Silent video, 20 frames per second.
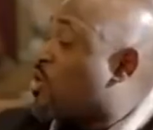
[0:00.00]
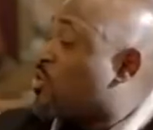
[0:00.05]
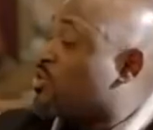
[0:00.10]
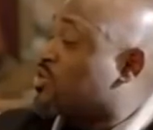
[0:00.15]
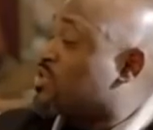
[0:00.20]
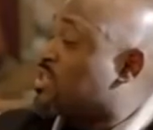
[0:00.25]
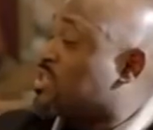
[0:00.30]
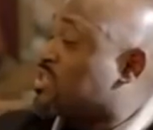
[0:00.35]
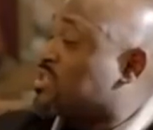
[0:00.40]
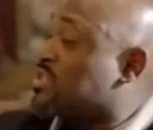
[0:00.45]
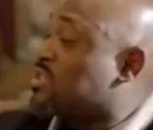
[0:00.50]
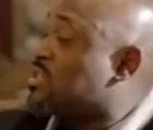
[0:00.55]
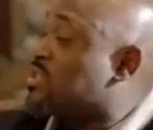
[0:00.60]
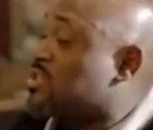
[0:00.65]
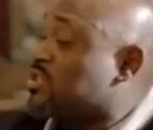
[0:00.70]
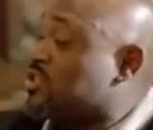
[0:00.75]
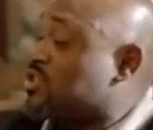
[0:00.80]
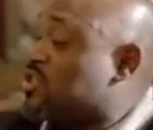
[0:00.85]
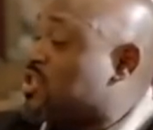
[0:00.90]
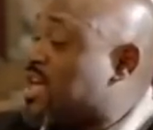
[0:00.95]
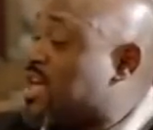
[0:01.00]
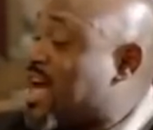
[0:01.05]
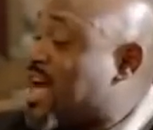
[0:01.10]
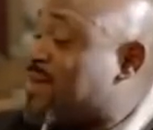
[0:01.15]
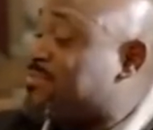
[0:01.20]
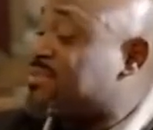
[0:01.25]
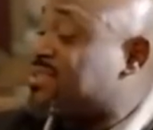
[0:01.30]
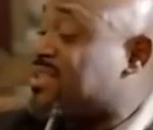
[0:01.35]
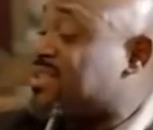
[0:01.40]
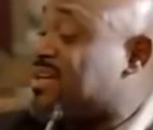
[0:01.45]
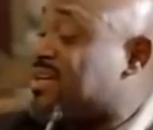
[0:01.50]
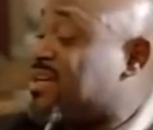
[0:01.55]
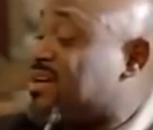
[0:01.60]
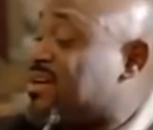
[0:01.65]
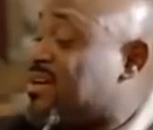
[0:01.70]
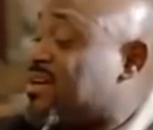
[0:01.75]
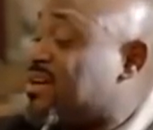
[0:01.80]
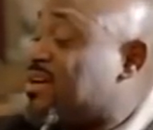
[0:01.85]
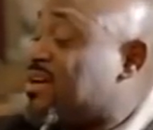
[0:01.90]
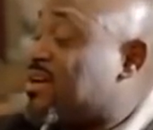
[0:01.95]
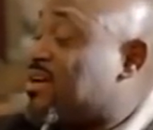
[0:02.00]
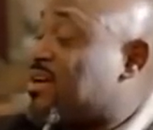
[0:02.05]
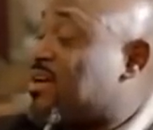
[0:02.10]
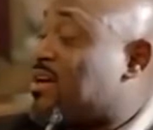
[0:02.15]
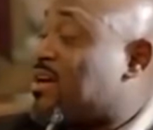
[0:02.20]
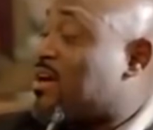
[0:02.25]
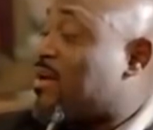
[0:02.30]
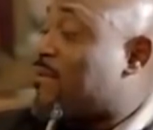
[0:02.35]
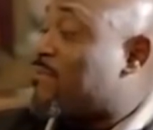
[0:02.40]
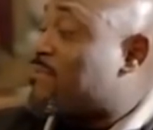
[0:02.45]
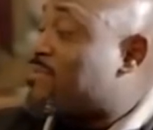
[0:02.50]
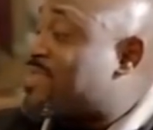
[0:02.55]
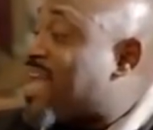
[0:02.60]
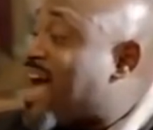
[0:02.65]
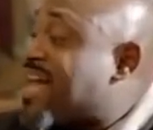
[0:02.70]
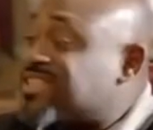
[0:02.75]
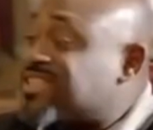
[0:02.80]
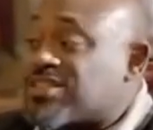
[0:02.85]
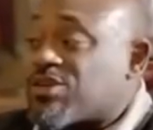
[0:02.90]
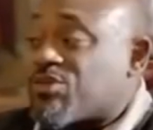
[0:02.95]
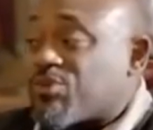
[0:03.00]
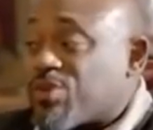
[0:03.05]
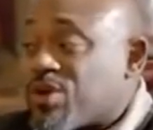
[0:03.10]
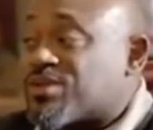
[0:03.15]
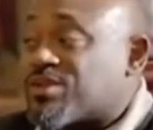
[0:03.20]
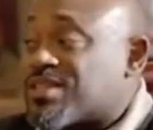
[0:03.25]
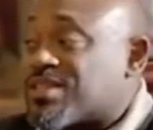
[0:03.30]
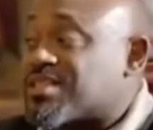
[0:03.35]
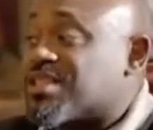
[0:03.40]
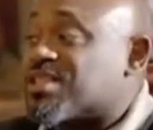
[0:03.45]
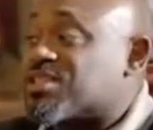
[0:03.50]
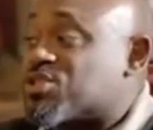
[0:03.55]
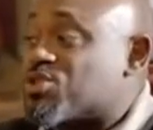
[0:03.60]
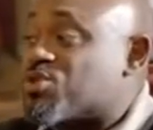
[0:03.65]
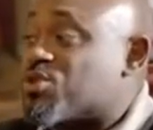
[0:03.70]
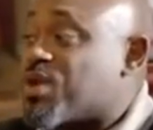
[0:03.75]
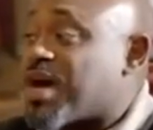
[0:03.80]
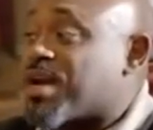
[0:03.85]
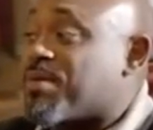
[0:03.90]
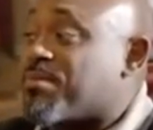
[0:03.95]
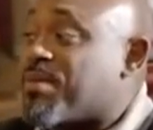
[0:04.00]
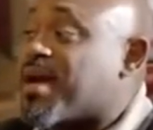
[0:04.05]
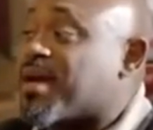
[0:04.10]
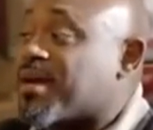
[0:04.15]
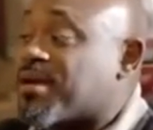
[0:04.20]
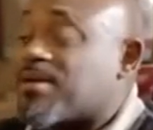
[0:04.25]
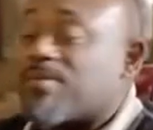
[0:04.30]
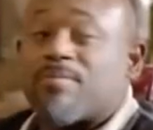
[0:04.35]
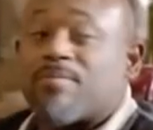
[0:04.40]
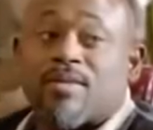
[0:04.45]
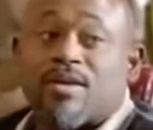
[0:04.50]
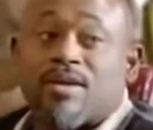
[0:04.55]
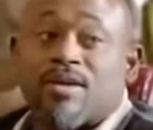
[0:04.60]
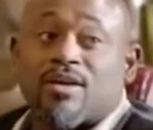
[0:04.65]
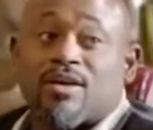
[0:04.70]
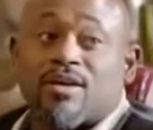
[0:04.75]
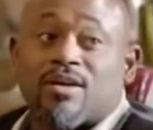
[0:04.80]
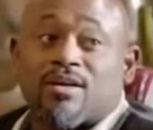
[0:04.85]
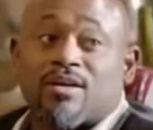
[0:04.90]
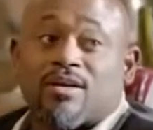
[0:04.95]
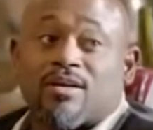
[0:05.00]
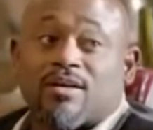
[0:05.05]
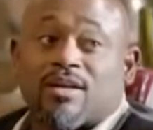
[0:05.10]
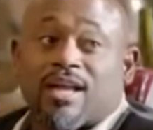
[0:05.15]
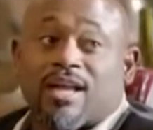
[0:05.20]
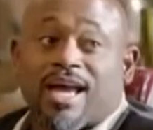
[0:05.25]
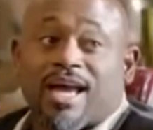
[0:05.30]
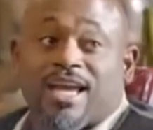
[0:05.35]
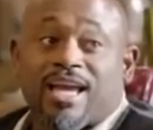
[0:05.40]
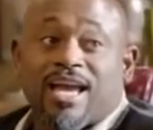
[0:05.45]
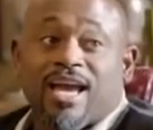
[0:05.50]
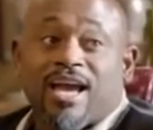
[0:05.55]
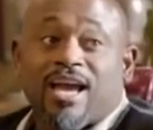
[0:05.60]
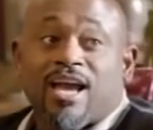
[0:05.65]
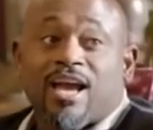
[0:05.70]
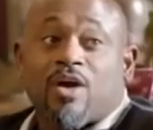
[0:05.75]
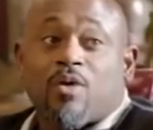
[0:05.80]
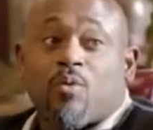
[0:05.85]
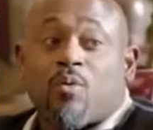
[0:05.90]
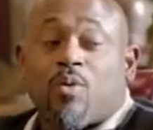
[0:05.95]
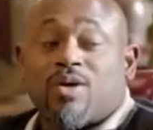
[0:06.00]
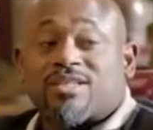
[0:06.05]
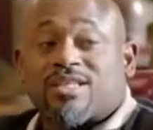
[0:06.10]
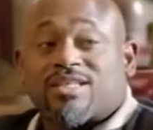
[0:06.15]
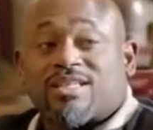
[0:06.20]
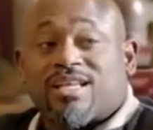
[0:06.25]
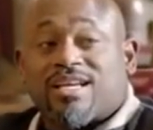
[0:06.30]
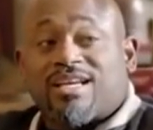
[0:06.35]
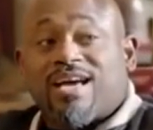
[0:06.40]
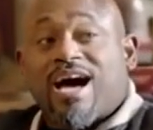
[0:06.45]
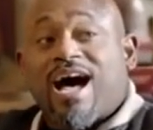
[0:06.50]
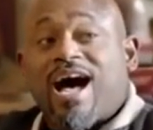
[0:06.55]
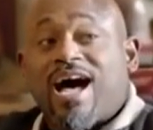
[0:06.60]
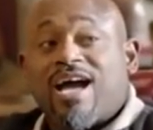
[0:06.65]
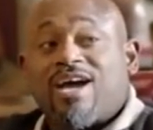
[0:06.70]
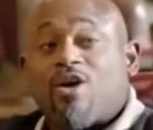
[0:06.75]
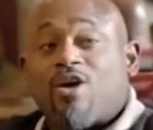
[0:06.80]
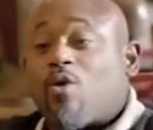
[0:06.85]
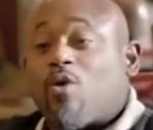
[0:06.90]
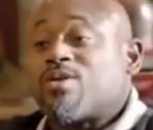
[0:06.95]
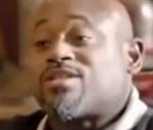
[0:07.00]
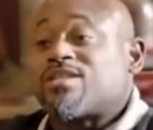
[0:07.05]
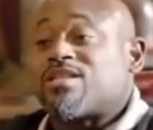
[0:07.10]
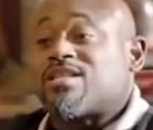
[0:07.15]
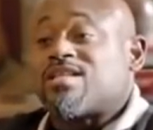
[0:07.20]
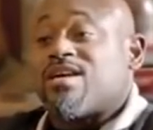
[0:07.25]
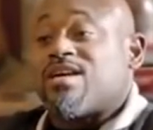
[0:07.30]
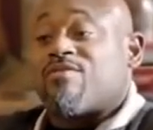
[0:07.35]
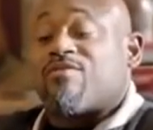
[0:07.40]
coaches, GMs, that's the real decision you got to make. Like, was it the guy or was